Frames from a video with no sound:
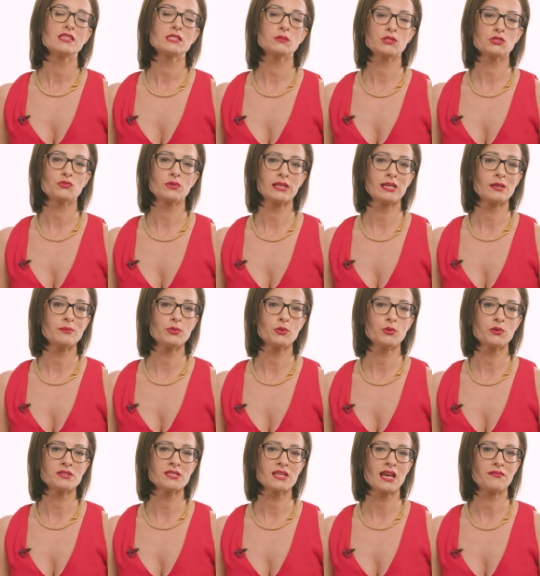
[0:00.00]
So it's really
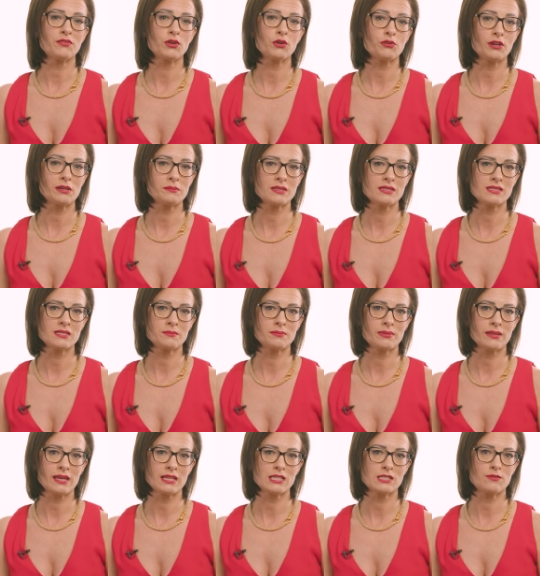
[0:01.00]
important to have agreements in
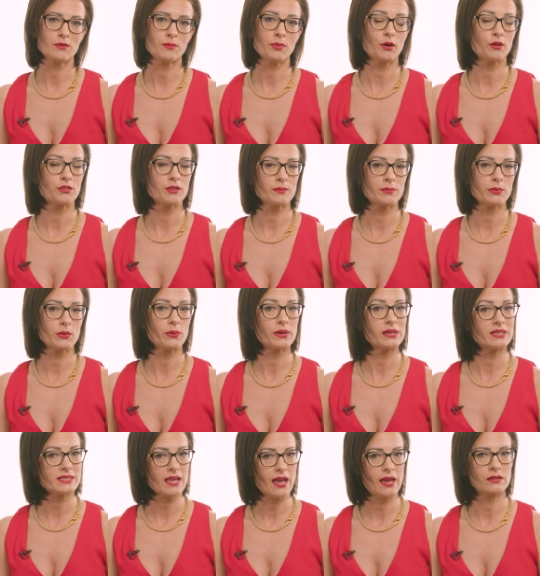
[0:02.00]
place for both
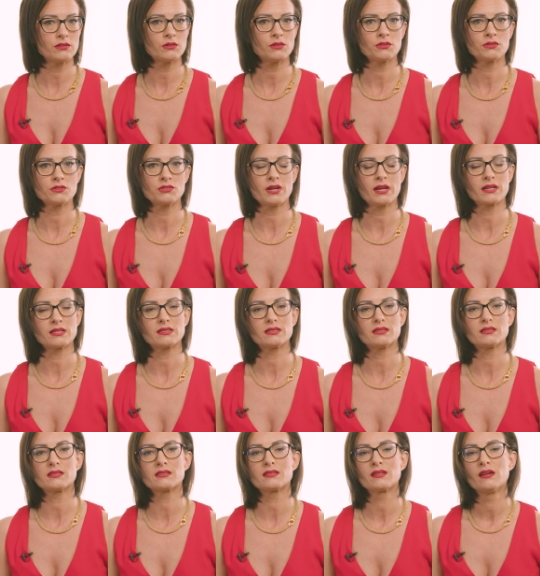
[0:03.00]
employees and
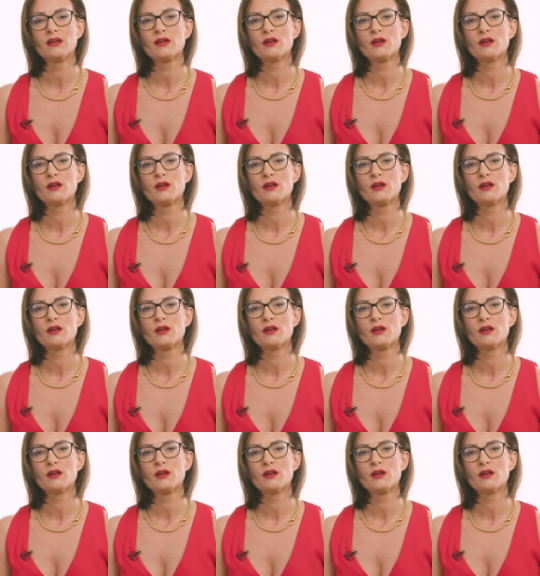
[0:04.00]
contractors.